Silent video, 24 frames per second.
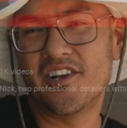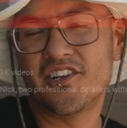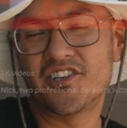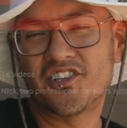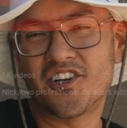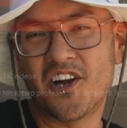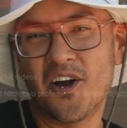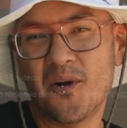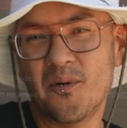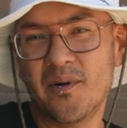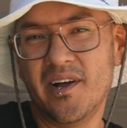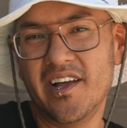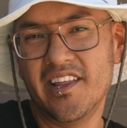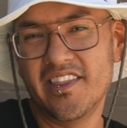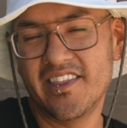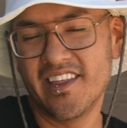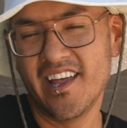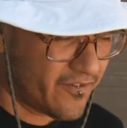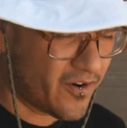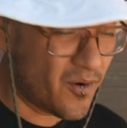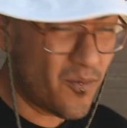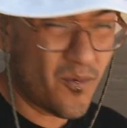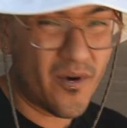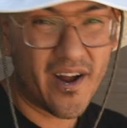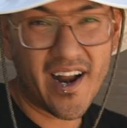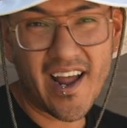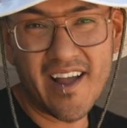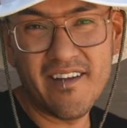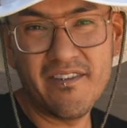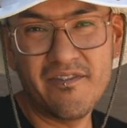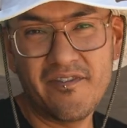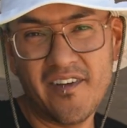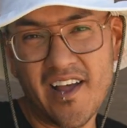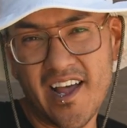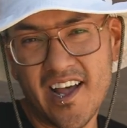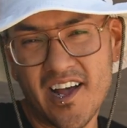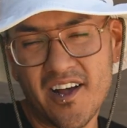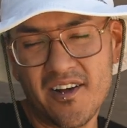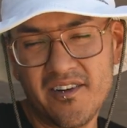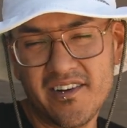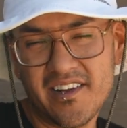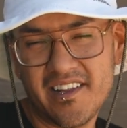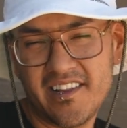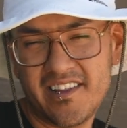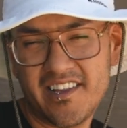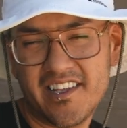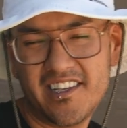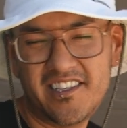to start with. From what I
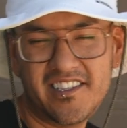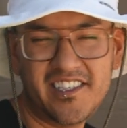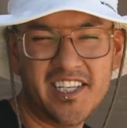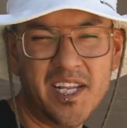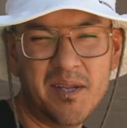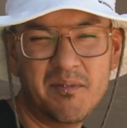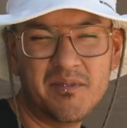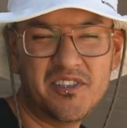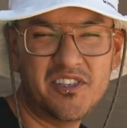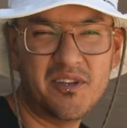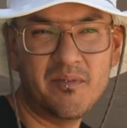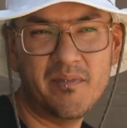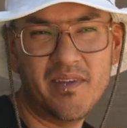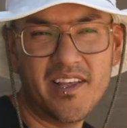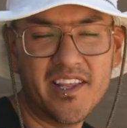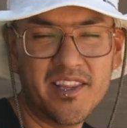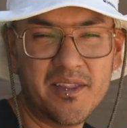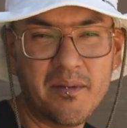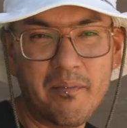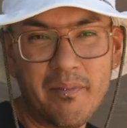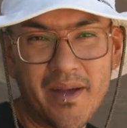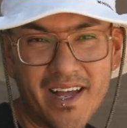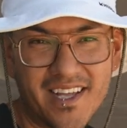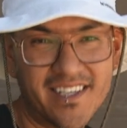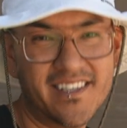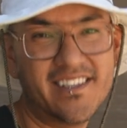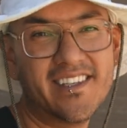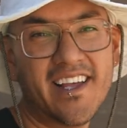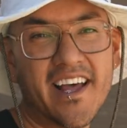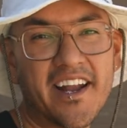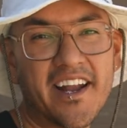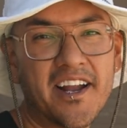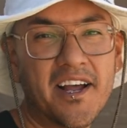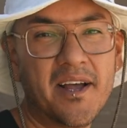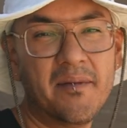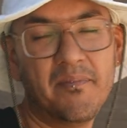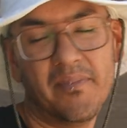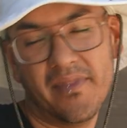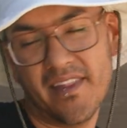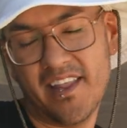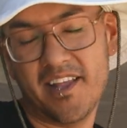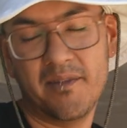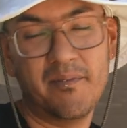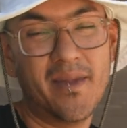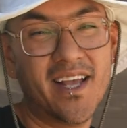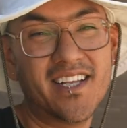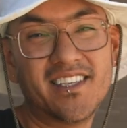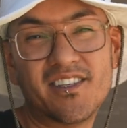found, this seems to be the best setup.
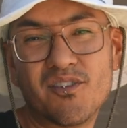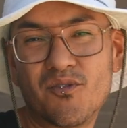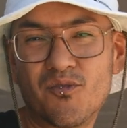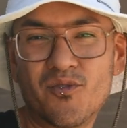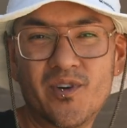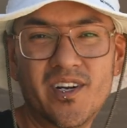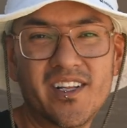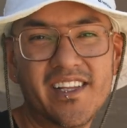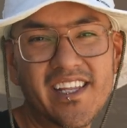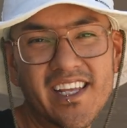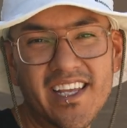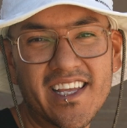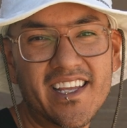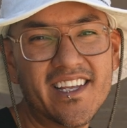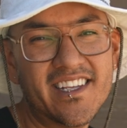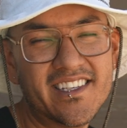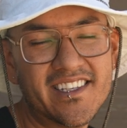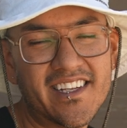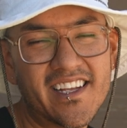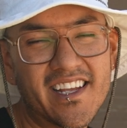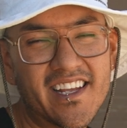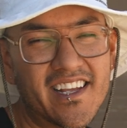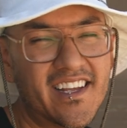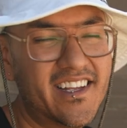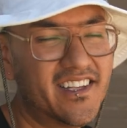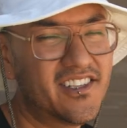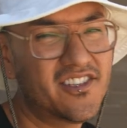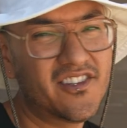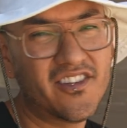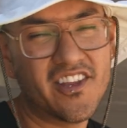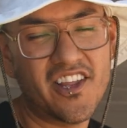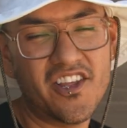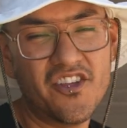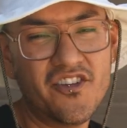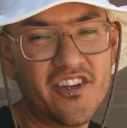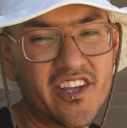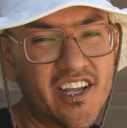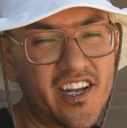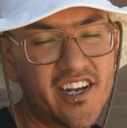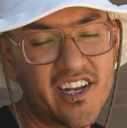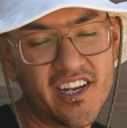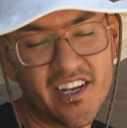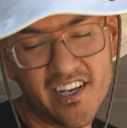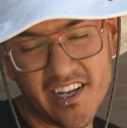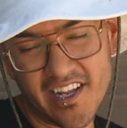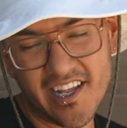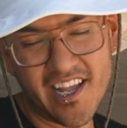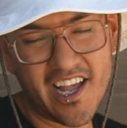It makes it really easy so that you
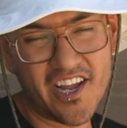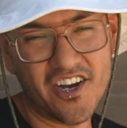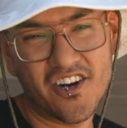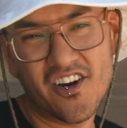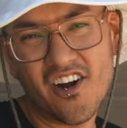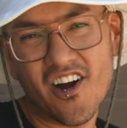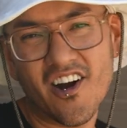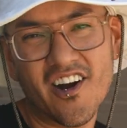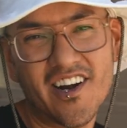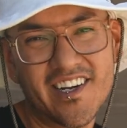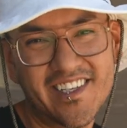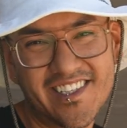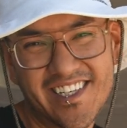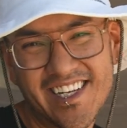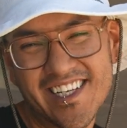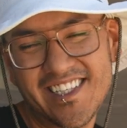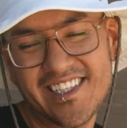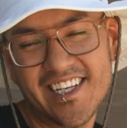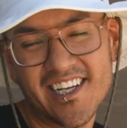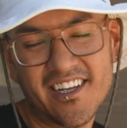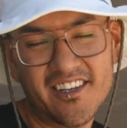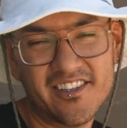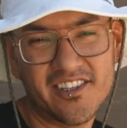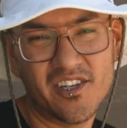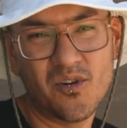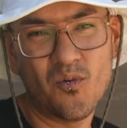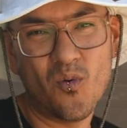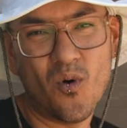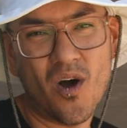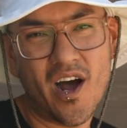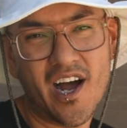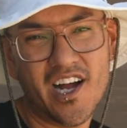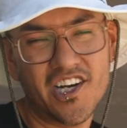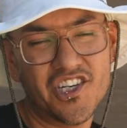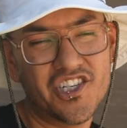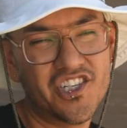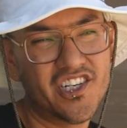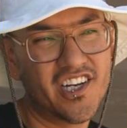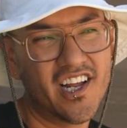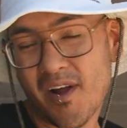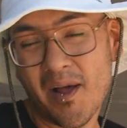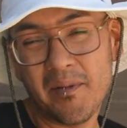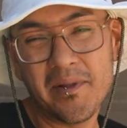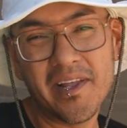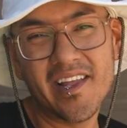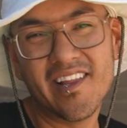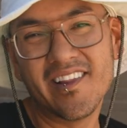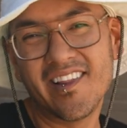can get your car detailed and washed
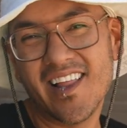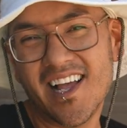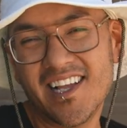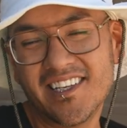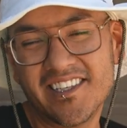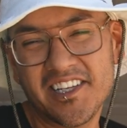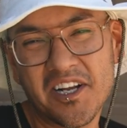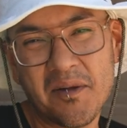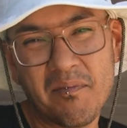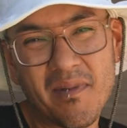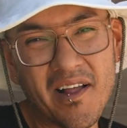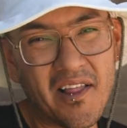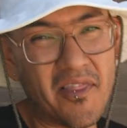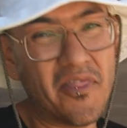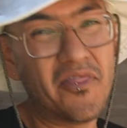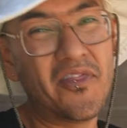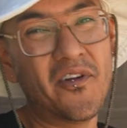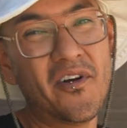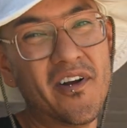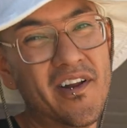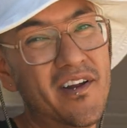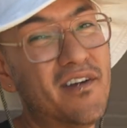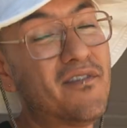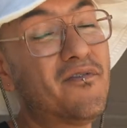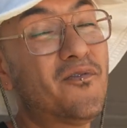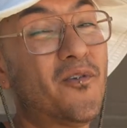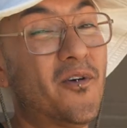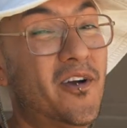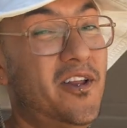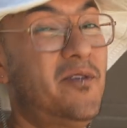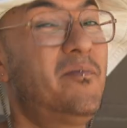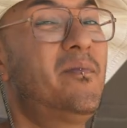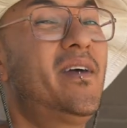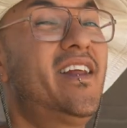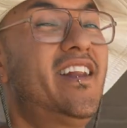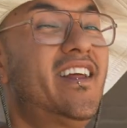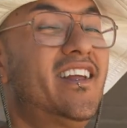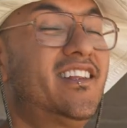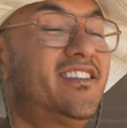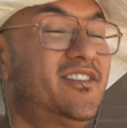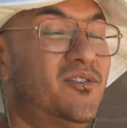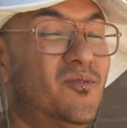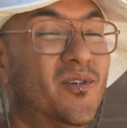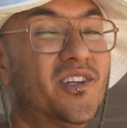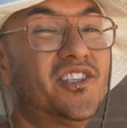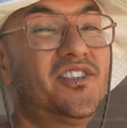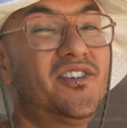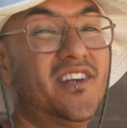probably in less than about 30 or 40 minutes
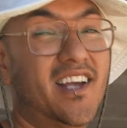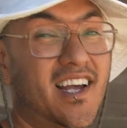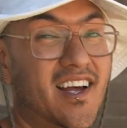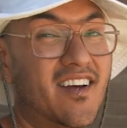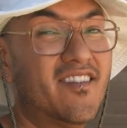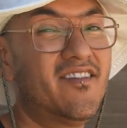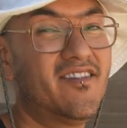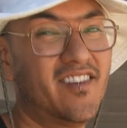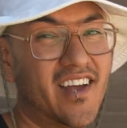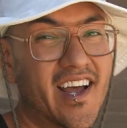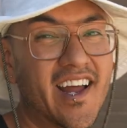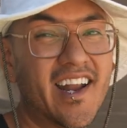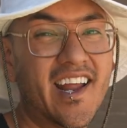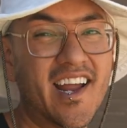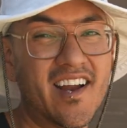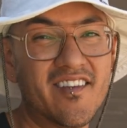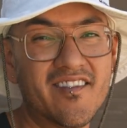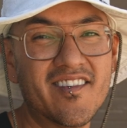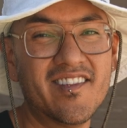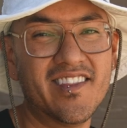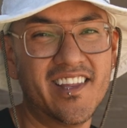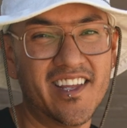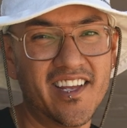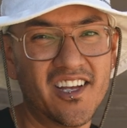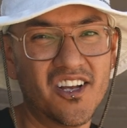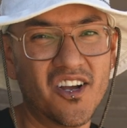once you have kind of everything